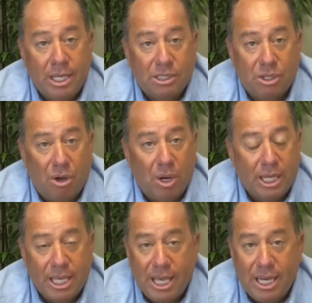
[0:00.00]
So
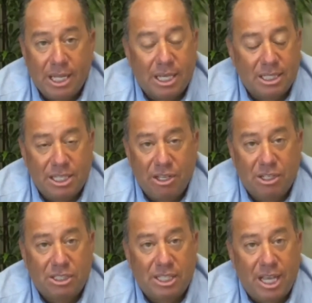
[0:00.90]
again, it continue
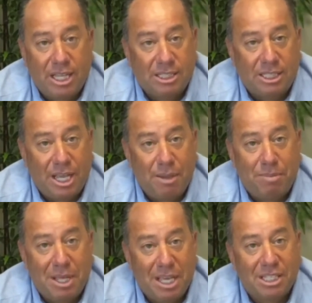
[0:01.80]
to say the
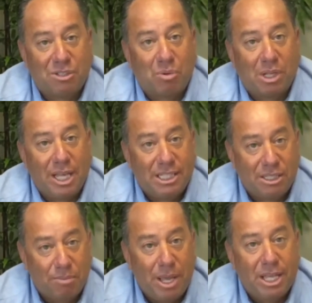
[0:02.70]
same thing as it relates
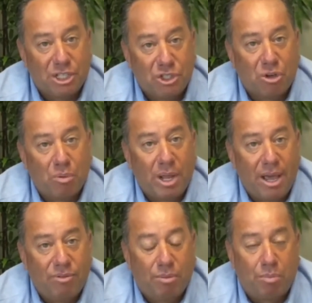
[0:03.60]
to making sure we
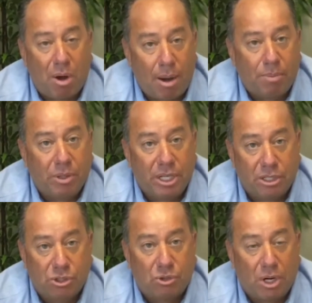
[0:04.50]
have the properly
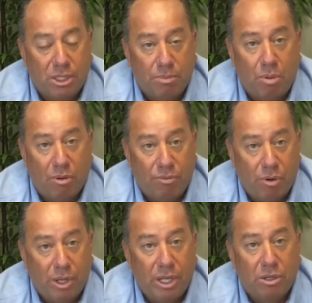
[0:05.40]
constructed
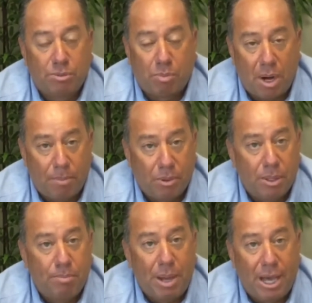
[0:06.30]
portfolios,
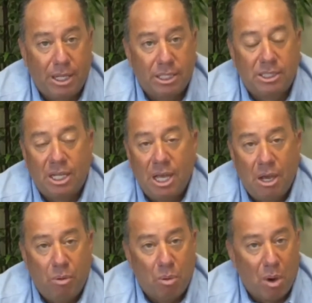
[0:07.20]
properly balanced.
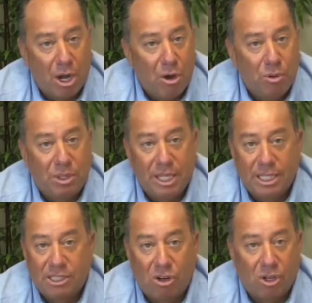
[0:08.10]
We want to own
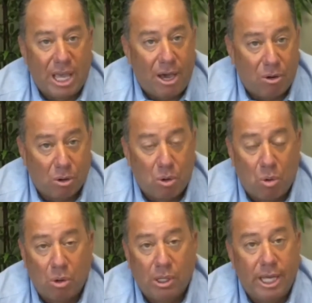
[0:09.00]
things that are
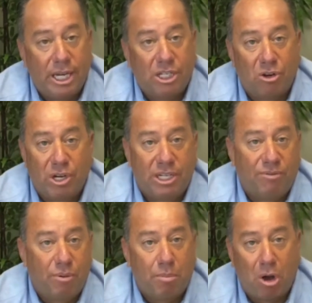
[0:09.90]
counter-correlated during
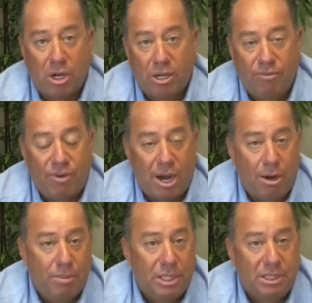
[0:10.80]
different market
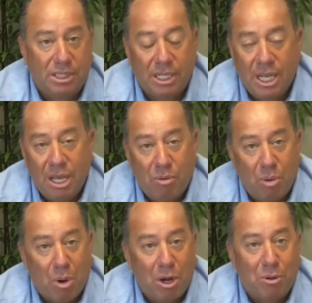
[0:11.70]
environments, and we
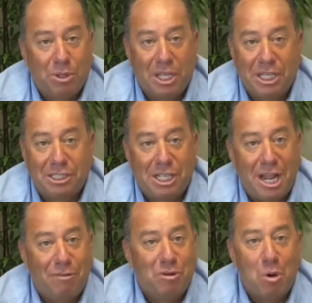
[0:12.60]
want to own things that
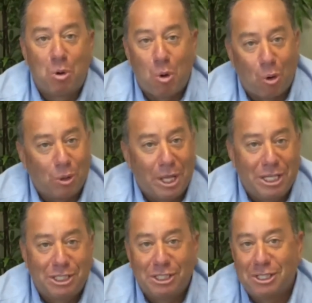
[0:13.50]
have no
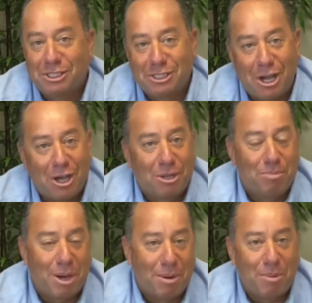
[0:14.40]
correlation to the stock and
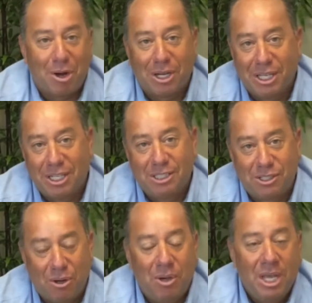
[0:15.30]
bond market. And
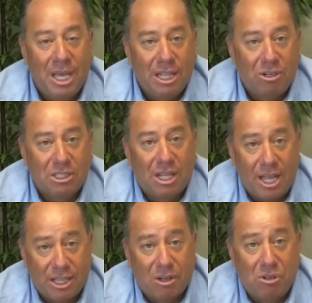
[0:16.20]
so there's a
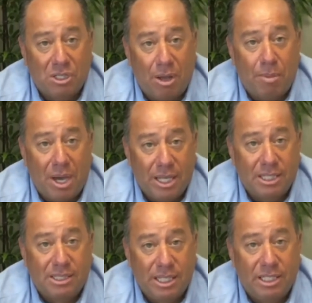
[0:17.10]
lot that goes on behind
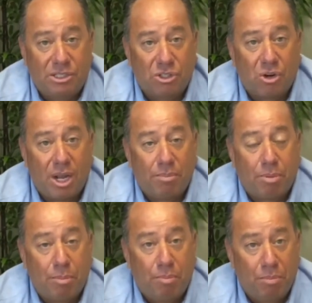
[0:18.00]
the scenes to try to
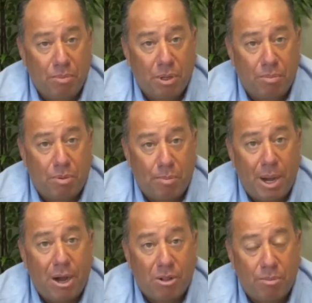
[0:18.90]

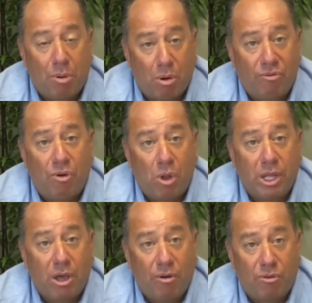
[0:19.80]
prepare the
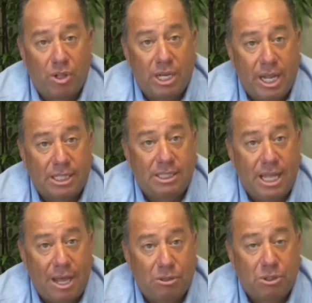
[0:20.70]
portfolio for the next
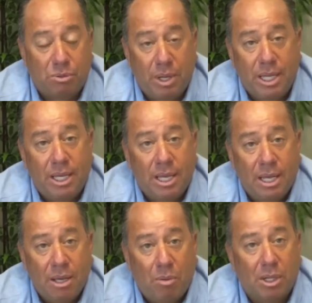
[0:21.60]
downswing,
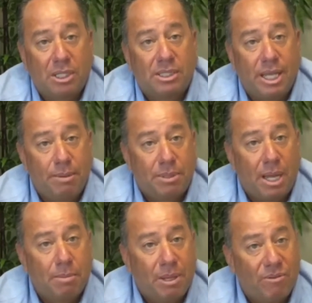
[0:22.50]
while at the same
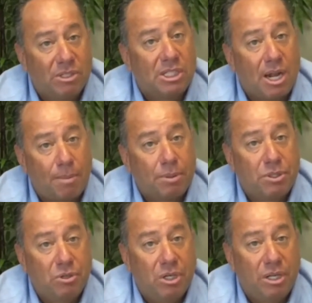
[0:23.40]
time giving us an
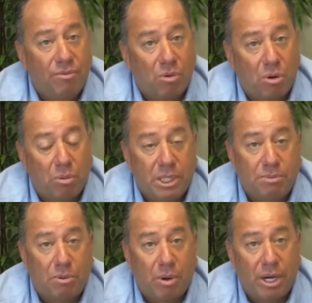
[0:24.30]
opportunity for a
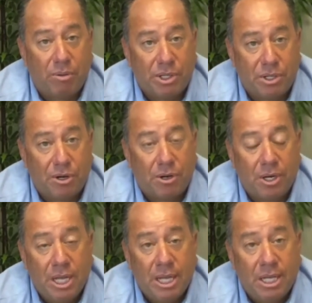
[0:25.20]
reasonable rate of return.
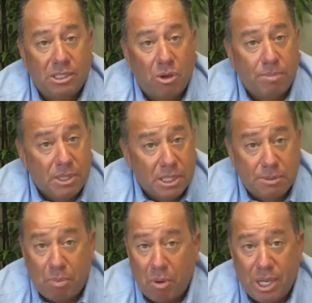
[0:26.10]
So up to this
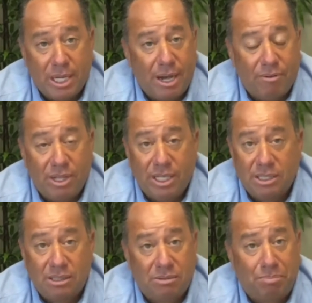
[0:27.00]
point,
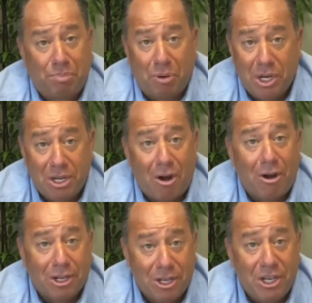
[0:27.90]
everything's pretty
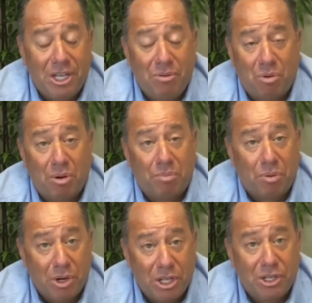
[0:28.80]
darn good. We're in
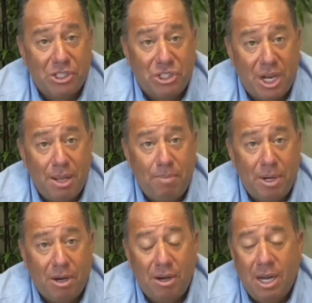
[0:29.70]
pretty good shape
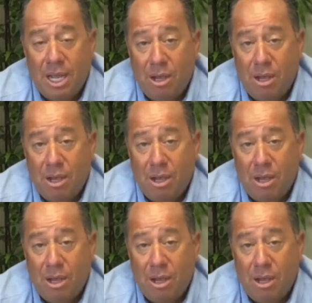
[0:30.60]
here.